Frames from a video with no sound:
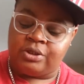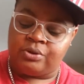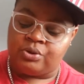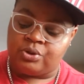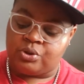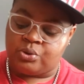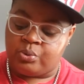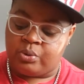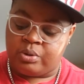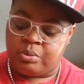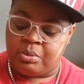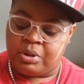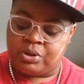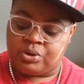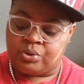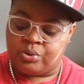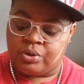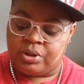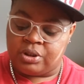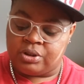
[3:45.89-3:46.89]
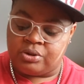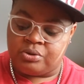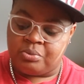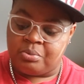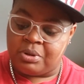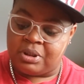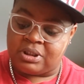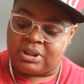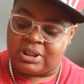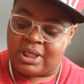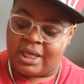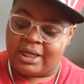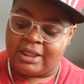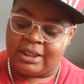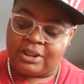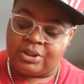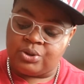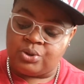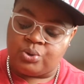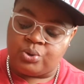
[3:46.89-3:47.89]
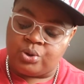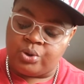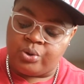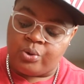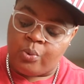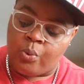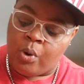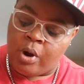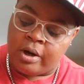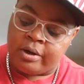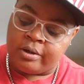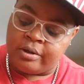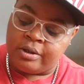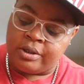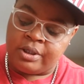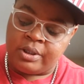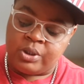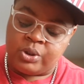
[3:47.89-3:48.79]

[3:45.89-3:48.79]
you just want to make sure that you mix that into your water